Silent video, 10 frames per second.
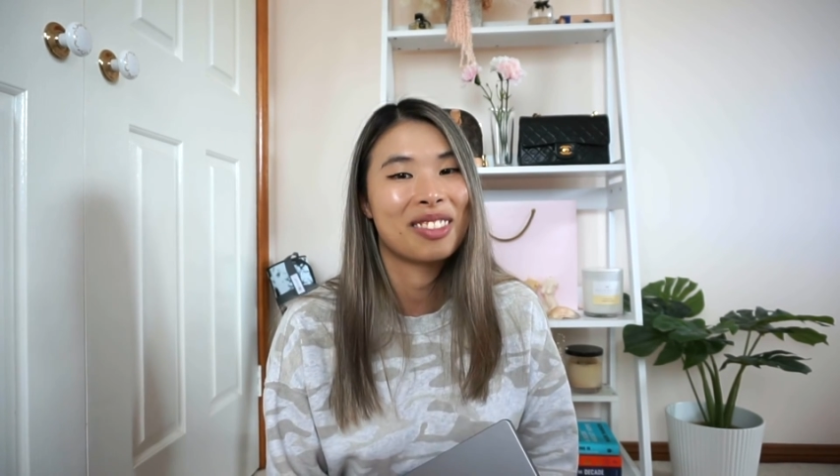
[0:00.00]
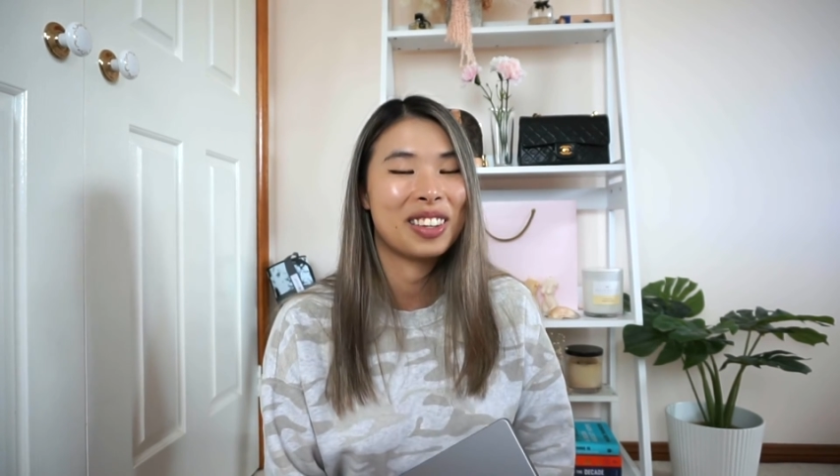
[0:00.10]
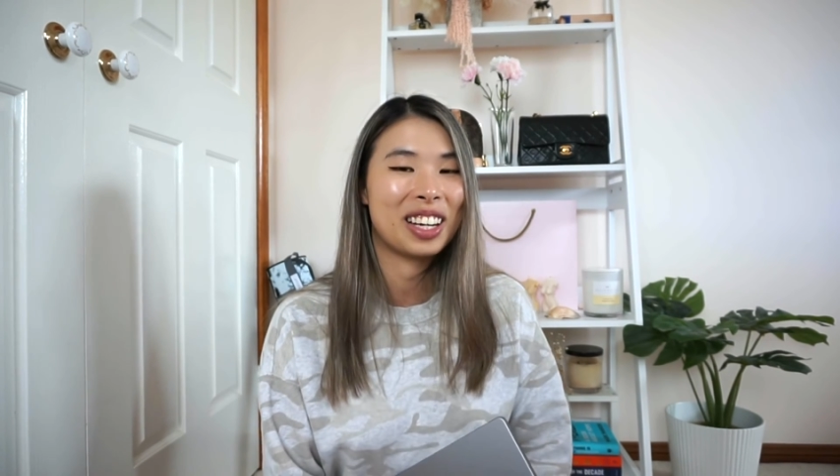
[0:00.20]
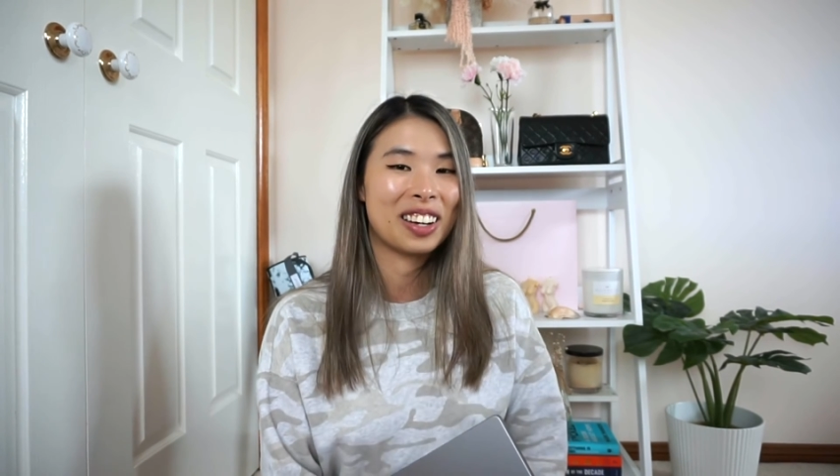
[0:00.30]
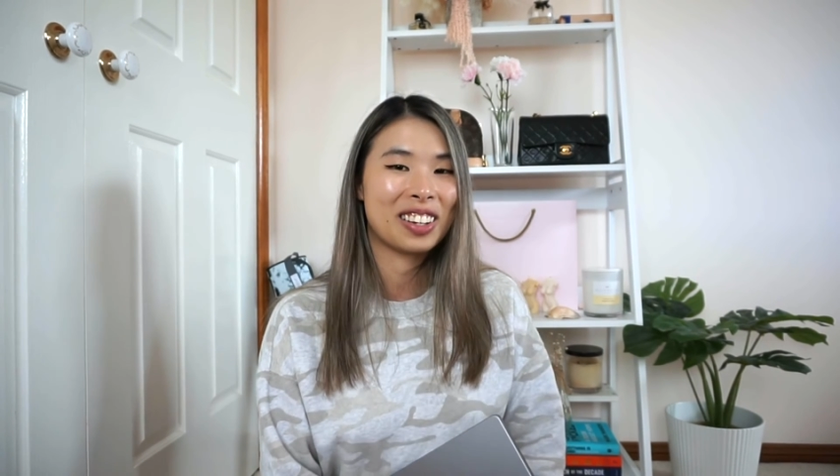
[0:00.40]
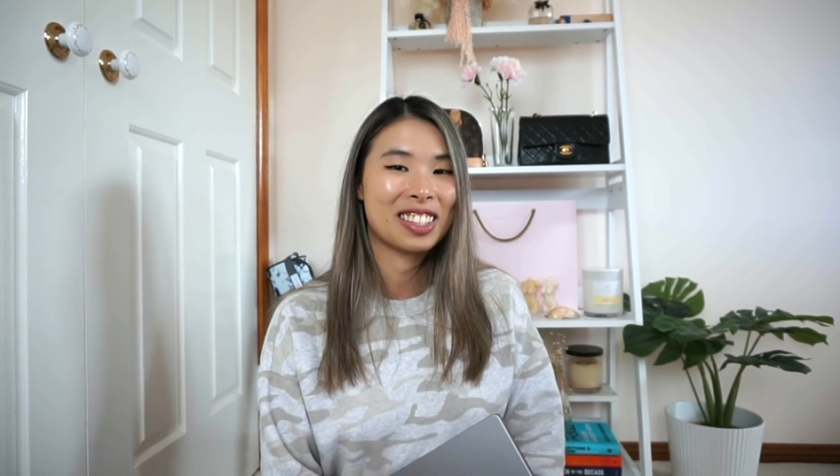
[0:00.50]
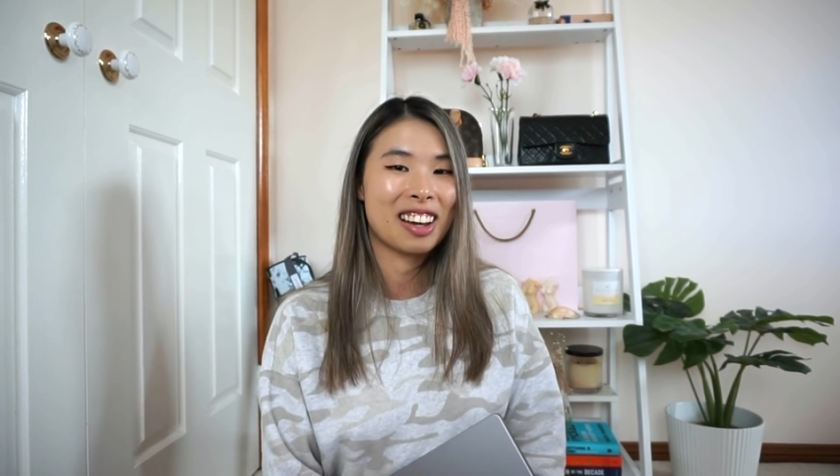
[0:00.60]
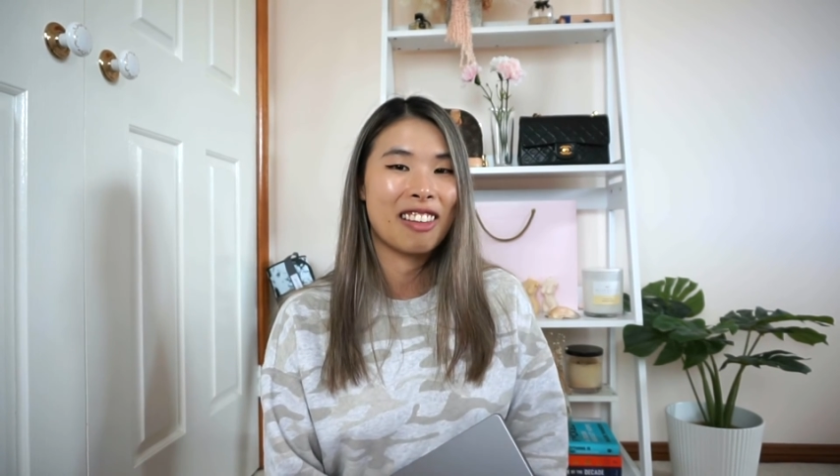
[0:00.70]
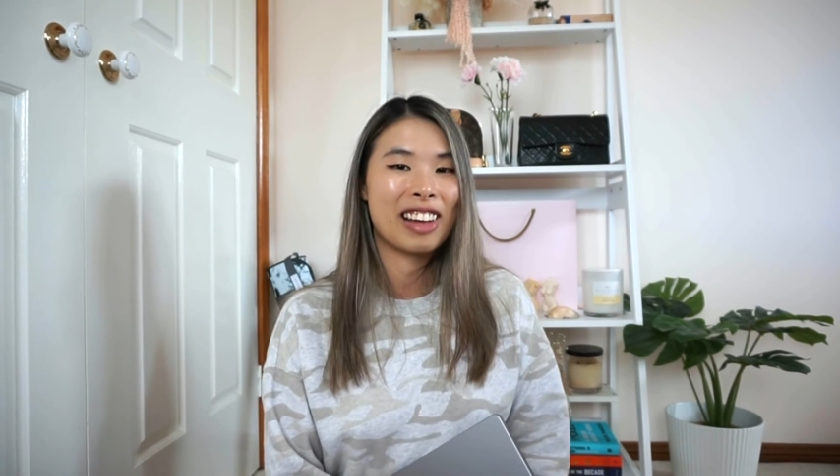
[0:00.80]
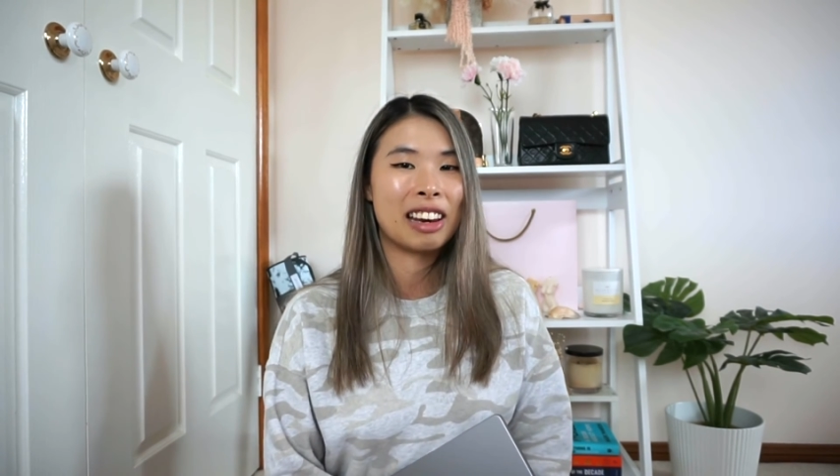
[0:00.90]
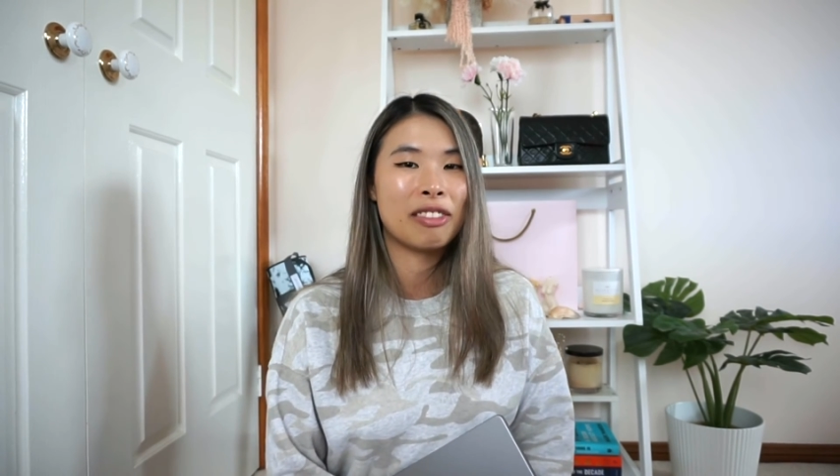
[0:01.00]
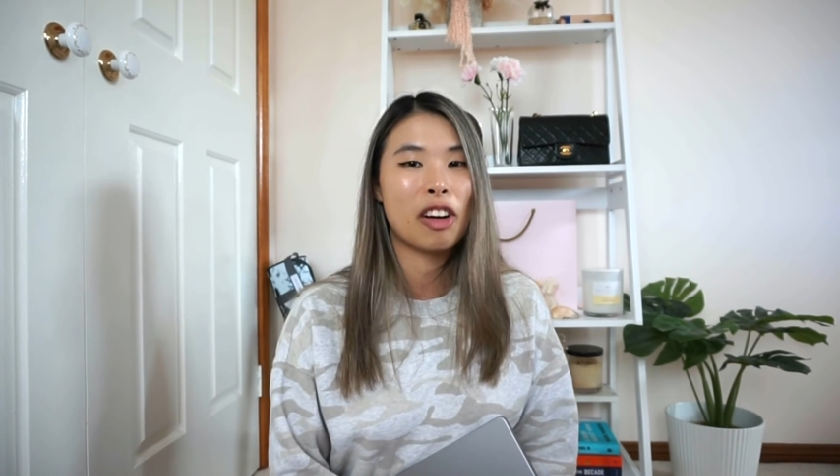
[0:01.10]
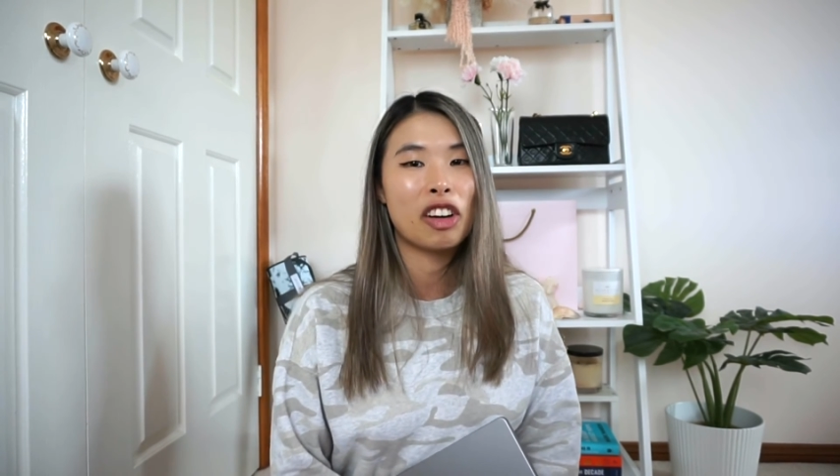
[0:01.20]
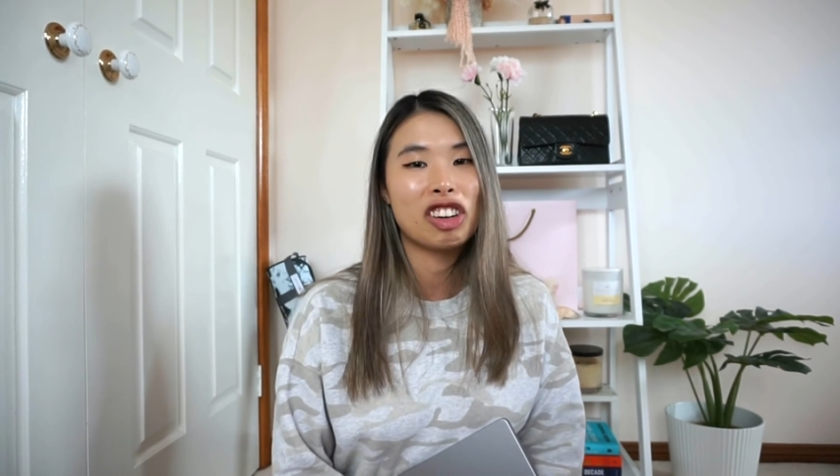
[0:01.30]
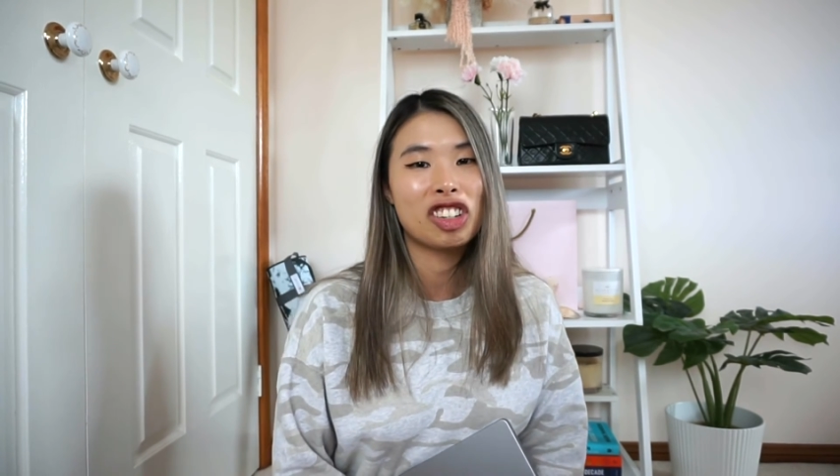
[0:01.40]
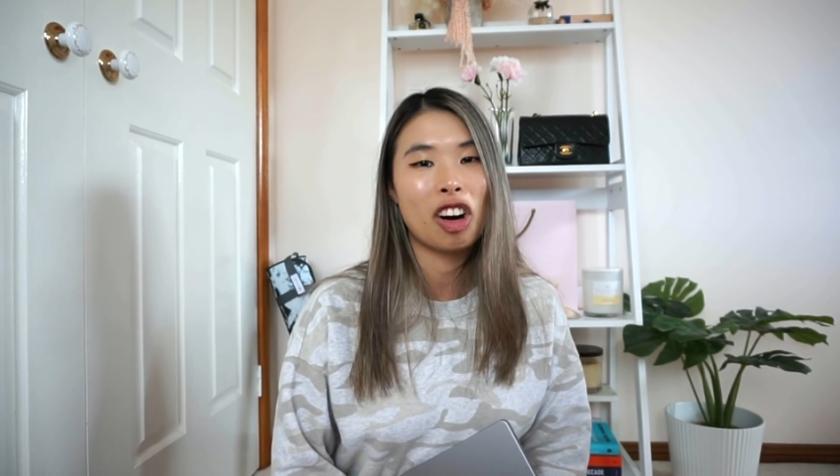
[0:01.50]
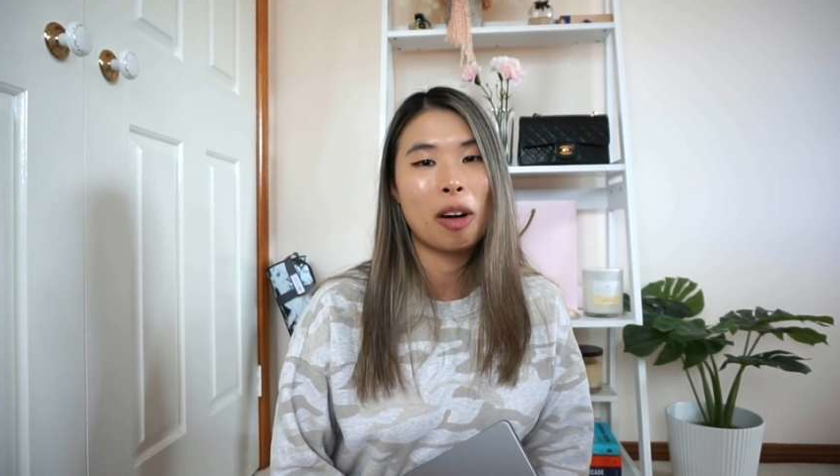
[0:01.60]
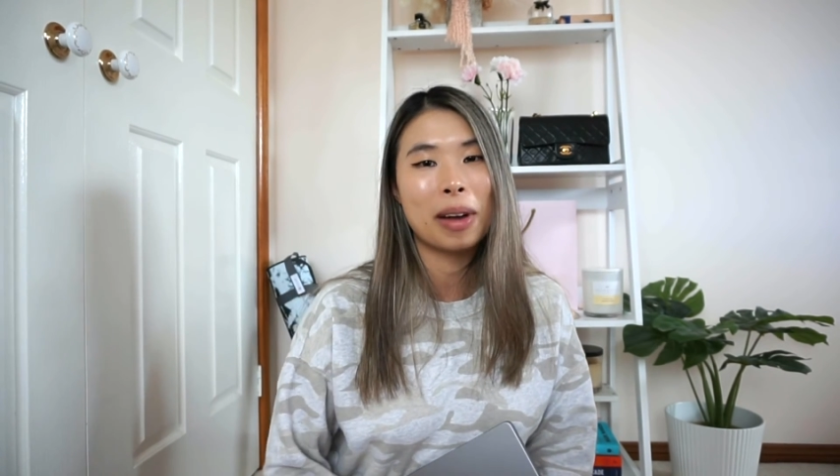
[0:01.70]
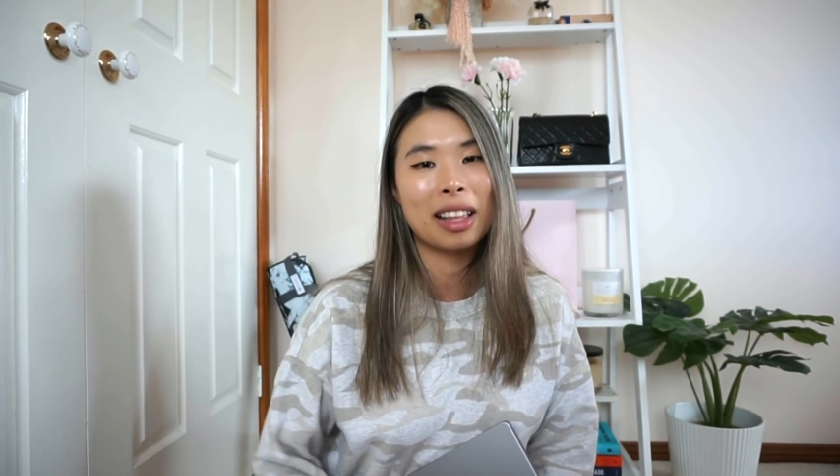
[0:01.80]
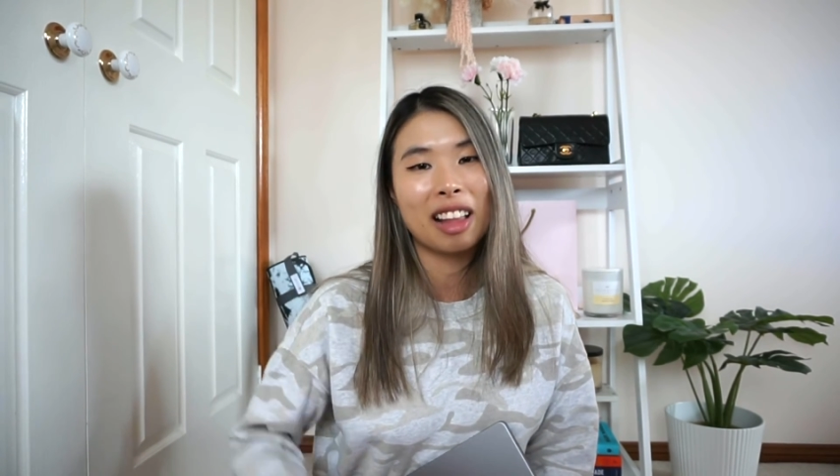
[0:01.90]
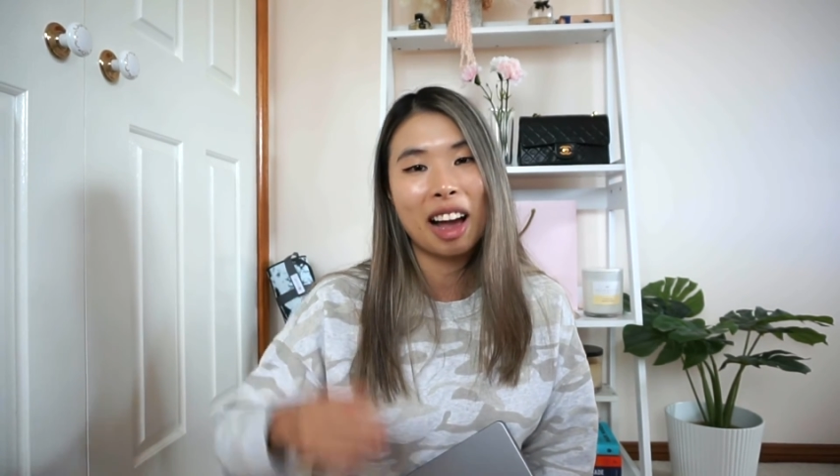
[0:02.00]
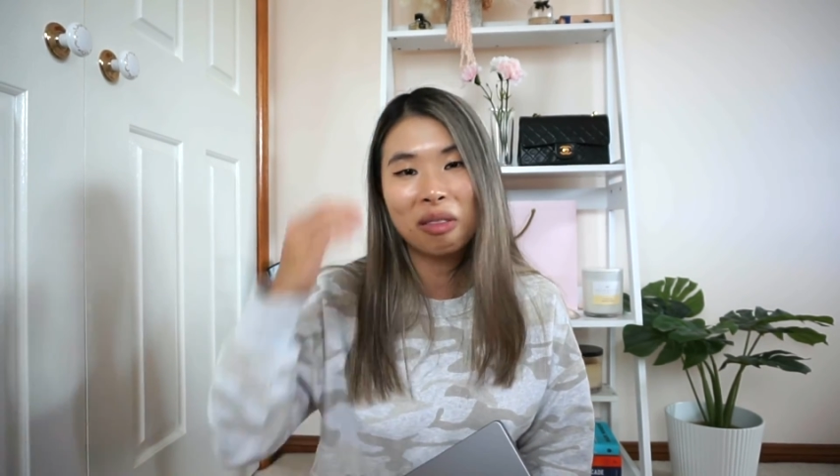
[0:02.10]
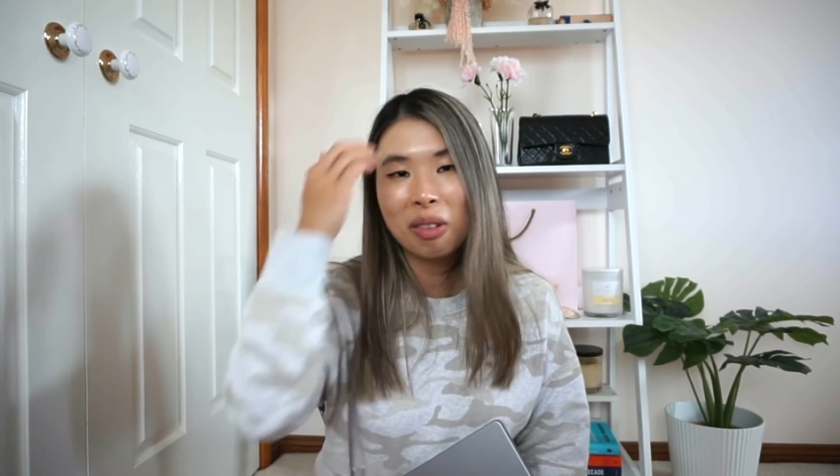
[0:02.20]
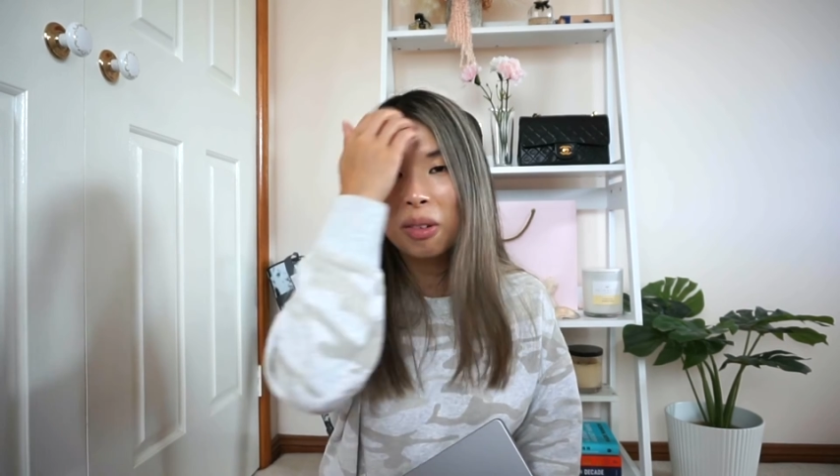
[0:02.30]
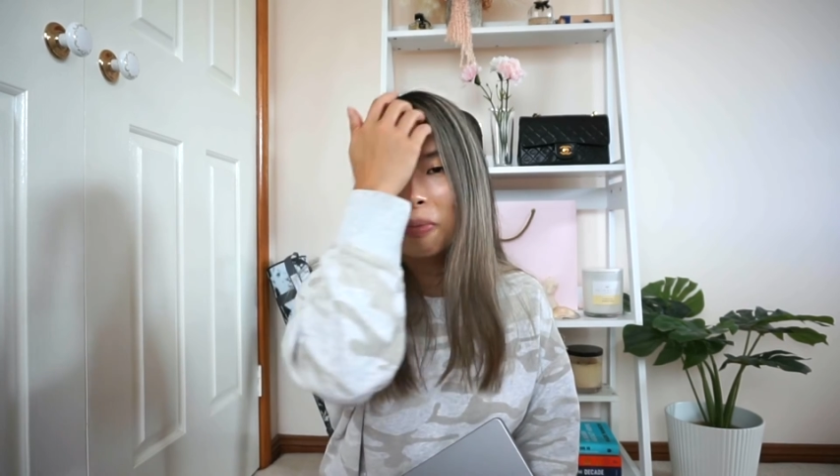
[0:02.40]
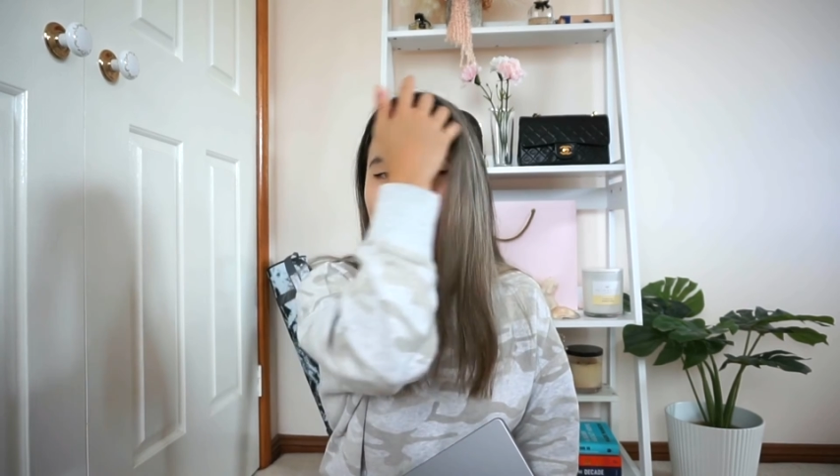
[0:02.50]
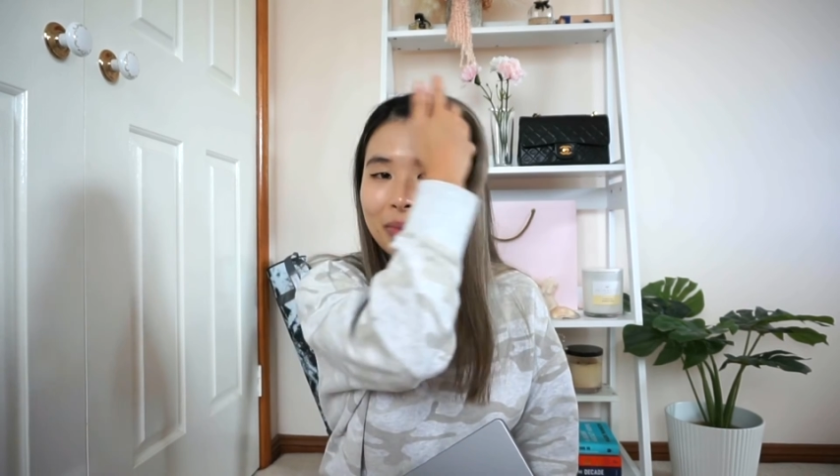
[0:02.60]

video stuff and Photoshop and Lightroom.